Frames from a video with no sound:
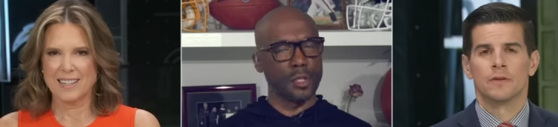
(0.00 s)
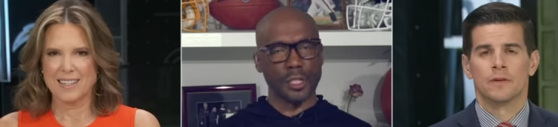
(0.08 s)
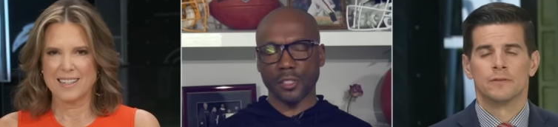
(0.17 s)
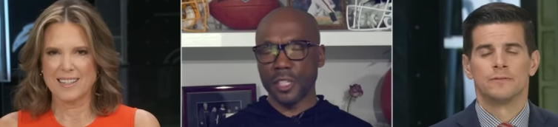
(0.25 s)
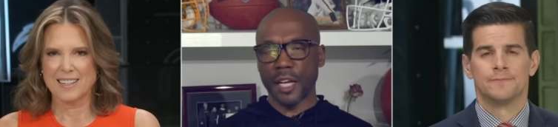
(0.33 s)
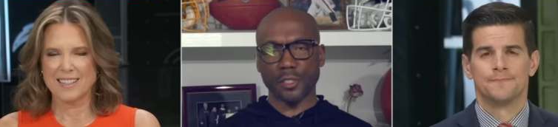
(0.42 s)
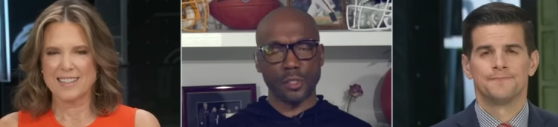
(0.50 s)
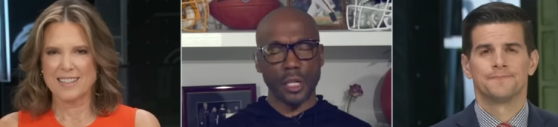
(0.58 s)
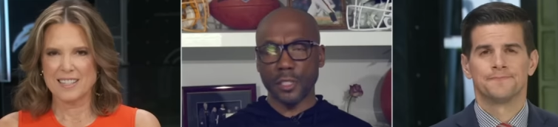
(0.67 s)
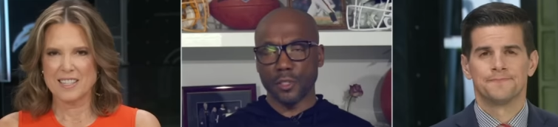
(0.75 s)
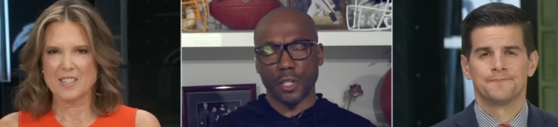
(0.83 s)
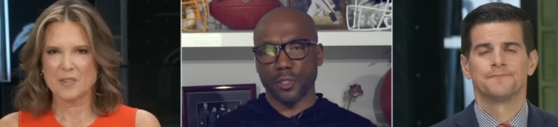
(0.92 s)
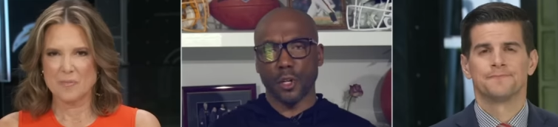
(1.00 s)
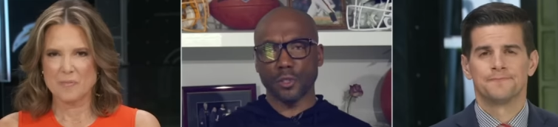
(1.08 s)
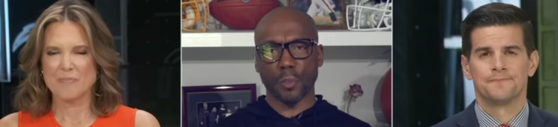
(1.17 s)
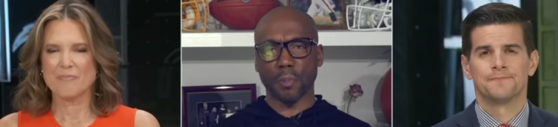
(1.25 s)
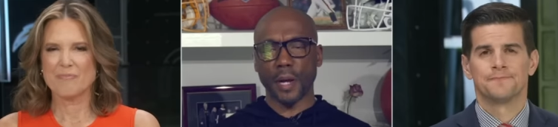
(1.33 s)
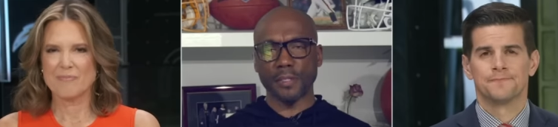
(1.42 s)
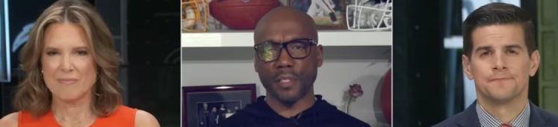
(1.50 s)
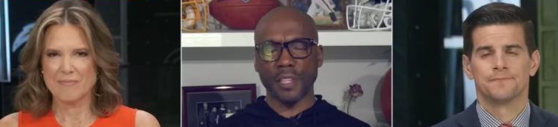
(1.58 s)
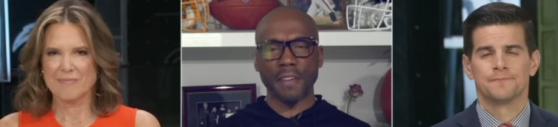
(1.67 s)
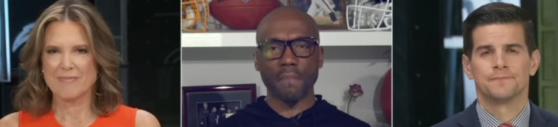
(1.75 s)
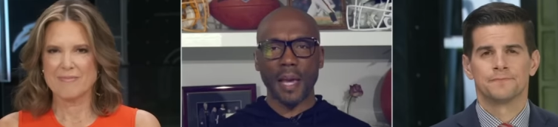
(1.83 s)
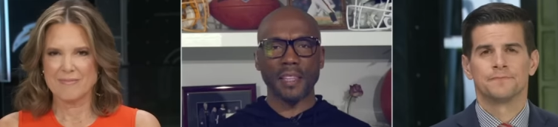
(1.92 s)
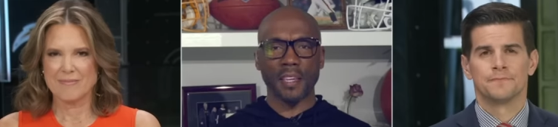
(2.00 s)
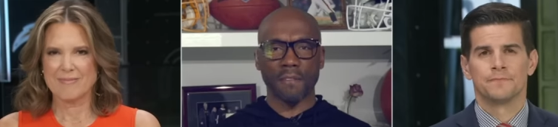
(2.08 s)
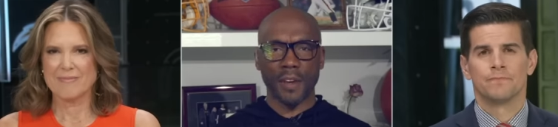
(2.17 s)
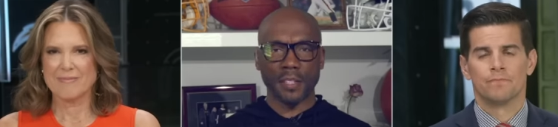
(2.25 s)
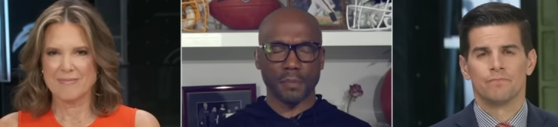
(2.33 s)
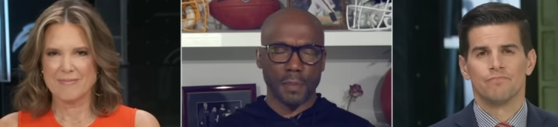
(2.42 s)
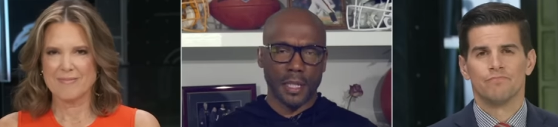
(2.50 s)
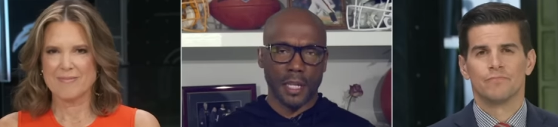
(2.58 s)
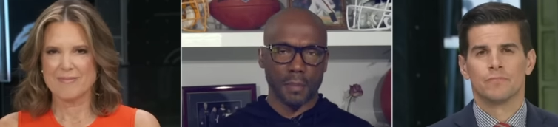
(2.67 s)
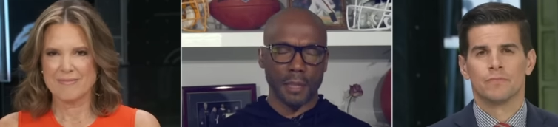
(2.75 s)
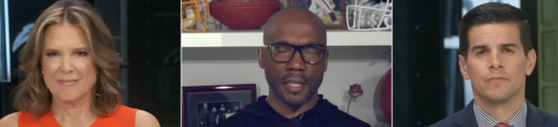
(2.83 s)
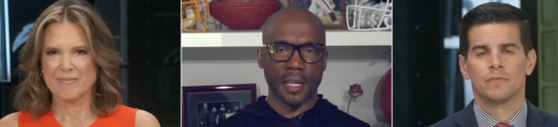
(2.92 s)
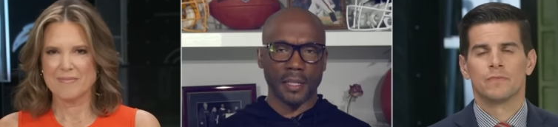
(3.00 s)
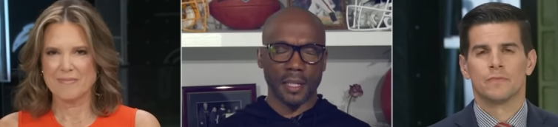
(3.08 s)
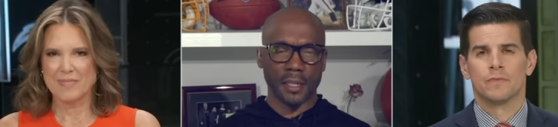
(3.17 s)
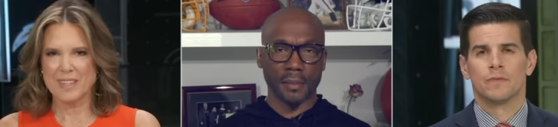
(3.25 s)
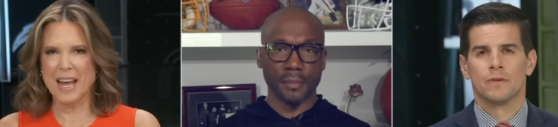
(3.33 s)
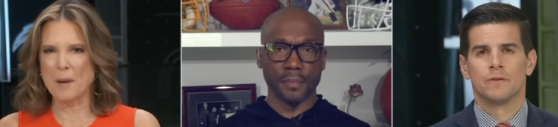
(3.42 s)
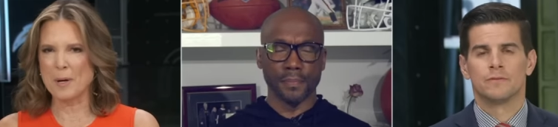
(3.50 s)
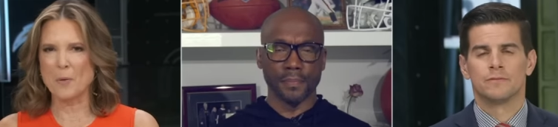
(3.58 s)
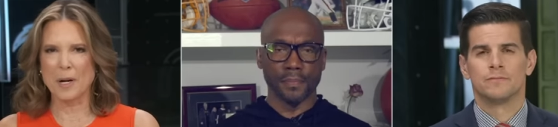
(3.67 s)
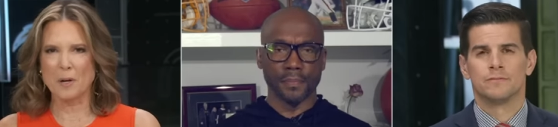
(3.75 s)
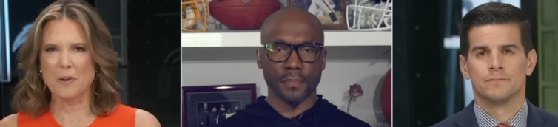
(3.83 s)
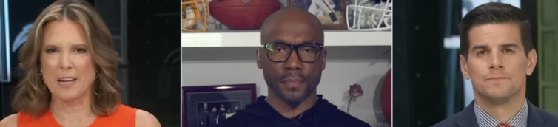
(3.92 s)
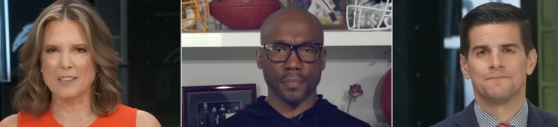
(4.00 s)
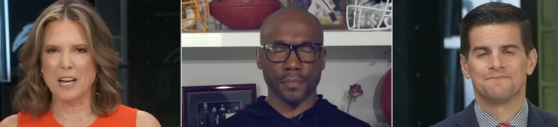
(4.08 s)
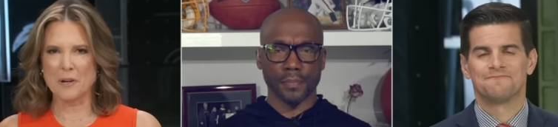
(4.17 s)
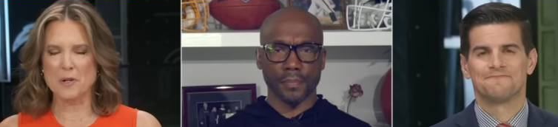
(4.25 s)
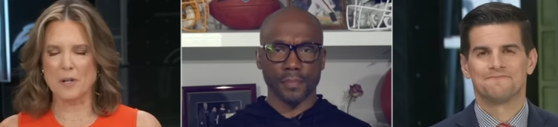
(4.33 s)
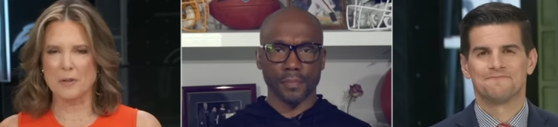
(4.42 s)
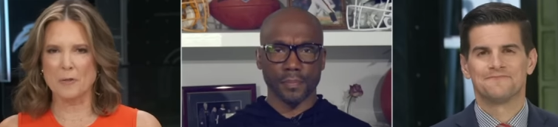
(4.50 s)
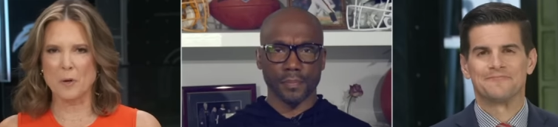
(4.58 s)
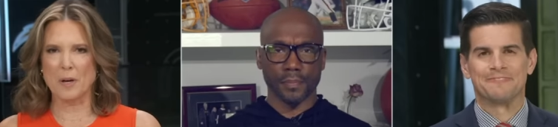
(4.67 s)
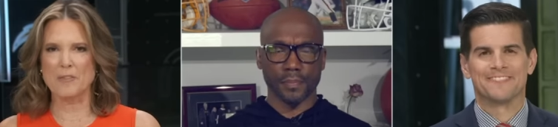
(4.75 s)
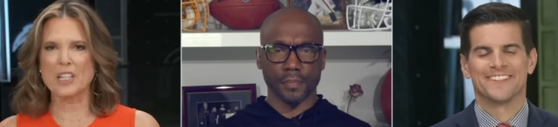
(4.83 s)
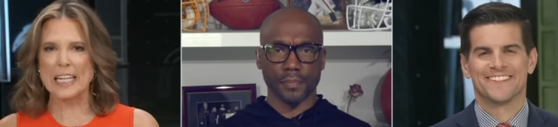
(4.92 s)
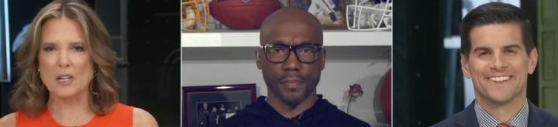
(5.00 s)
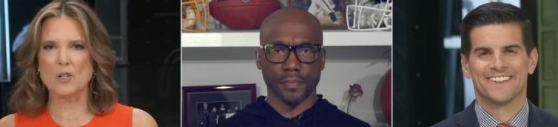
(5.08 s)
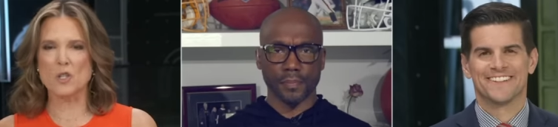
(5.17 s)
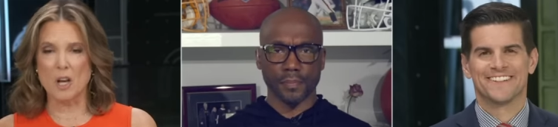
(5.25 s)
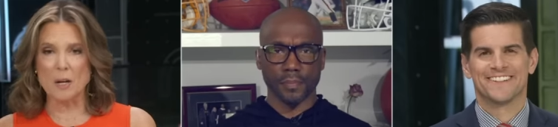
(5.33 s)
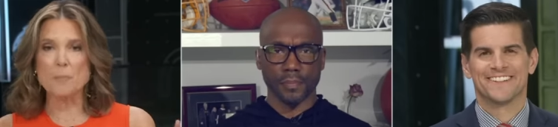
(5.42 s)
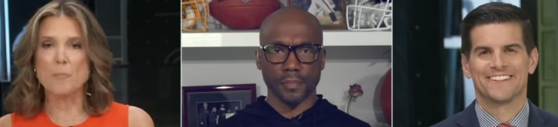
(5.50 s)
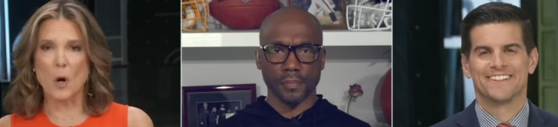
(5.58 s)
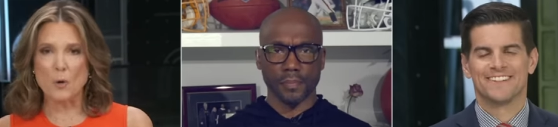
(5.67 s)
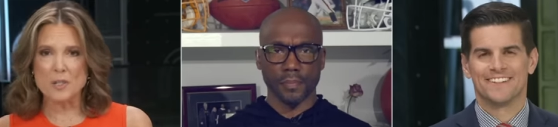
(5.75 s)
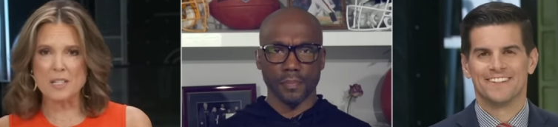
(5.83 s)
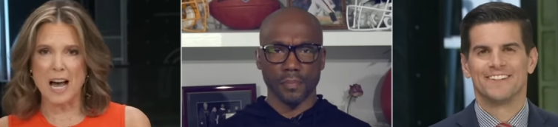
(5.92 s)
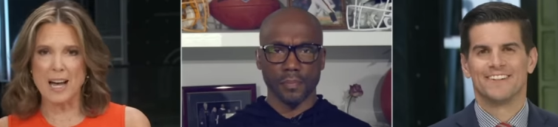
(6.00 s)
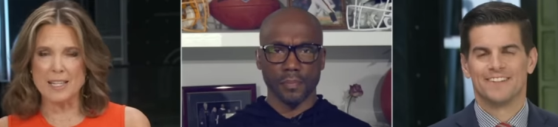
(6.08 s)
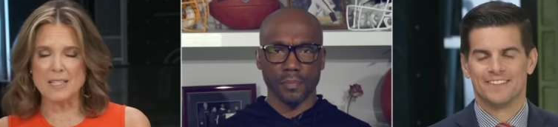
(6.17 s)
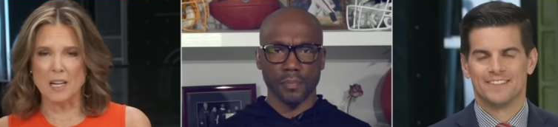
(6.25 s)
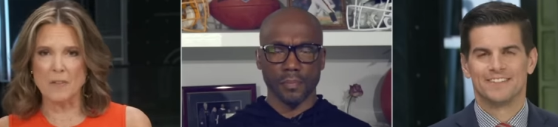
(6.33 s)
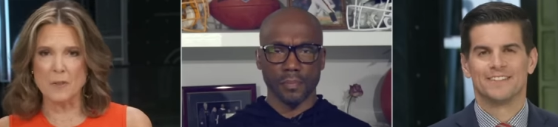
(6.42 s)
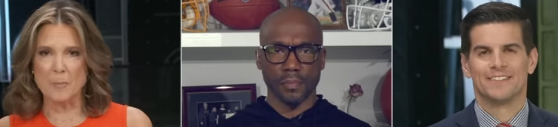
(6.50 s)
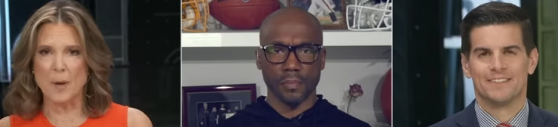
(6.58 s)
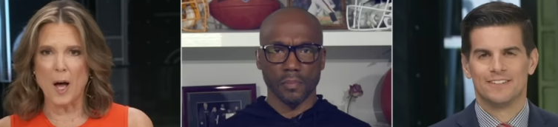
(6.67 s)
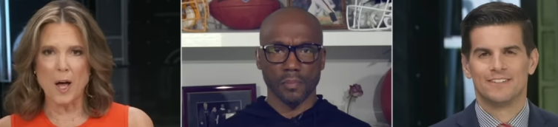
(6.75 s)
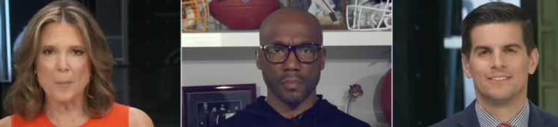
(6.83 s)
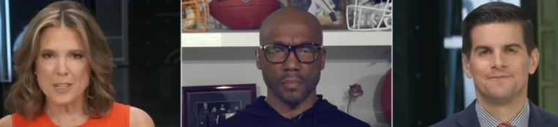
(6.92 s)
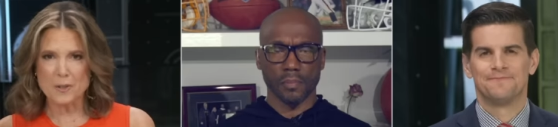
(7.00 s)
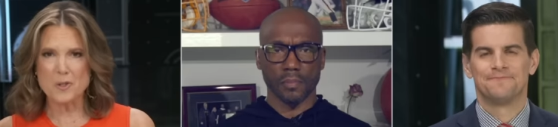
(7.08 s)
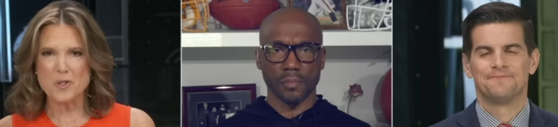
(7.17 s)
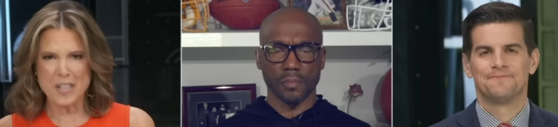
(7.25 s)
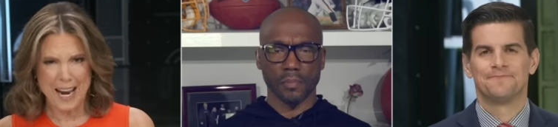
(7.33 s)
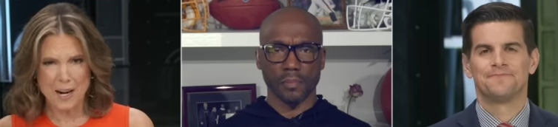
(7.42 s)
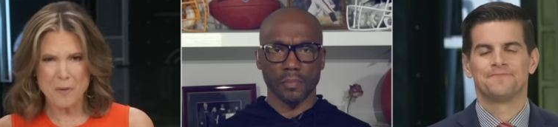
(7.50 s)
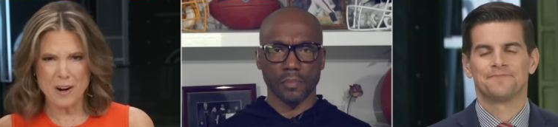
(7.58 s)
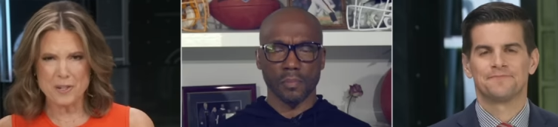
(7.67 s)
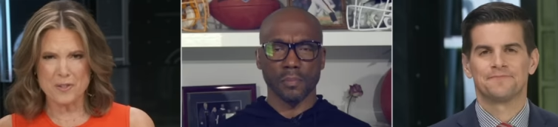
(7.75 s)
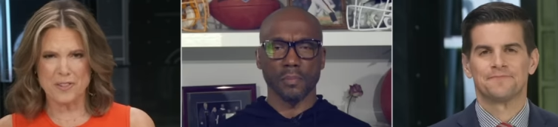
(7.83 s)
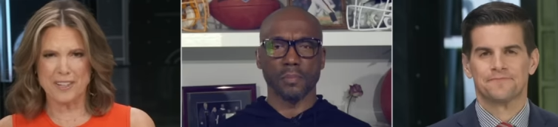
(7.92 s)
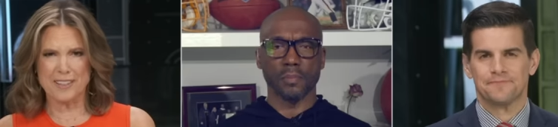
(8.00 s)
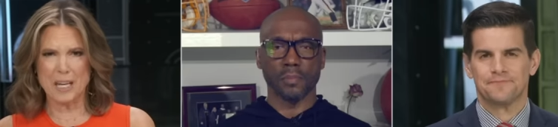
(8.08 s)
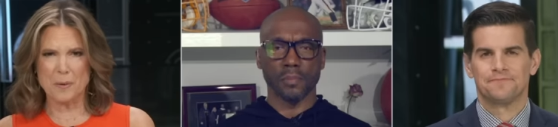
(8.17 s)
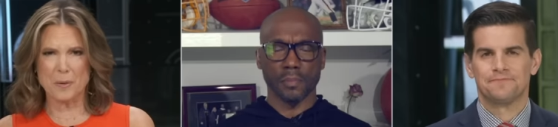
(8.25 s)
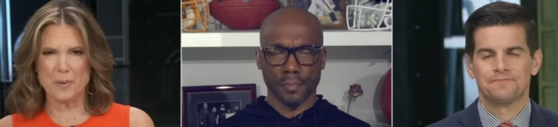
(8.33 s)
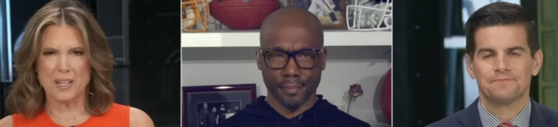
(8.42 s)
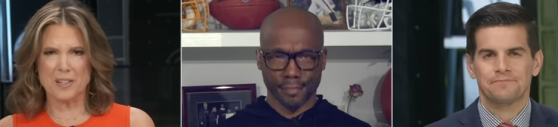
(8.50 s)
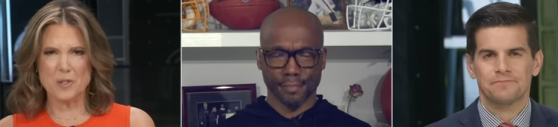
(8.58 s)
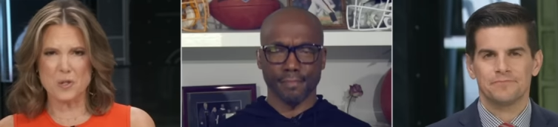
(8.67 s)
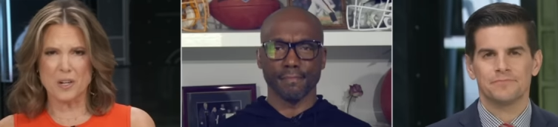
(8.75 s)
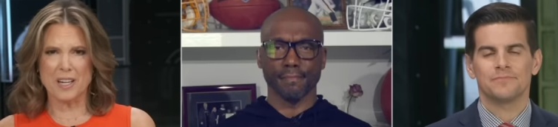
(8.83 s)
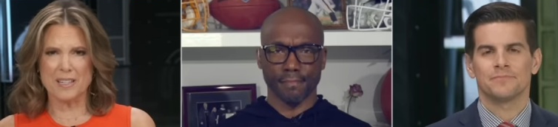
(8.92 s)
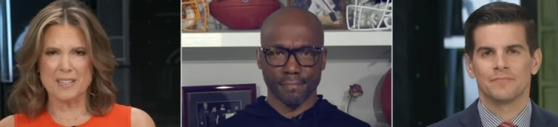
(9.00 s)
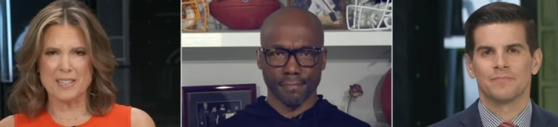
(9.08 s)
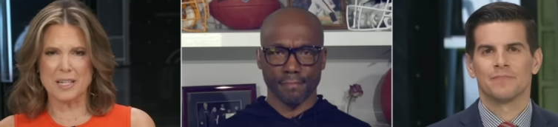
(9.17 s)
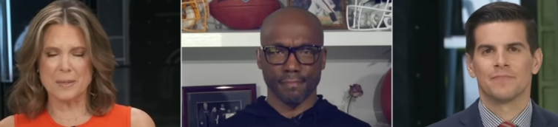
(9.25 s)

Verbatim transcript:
Speaker 1: So it's not, it's, there's no surprise that they've made the investment in him that they did.
Speaker 2: Yeah, I mean, what a great luxury if you have leaders on both sides of the ball. But those Jaguars field, they were one of the streakiest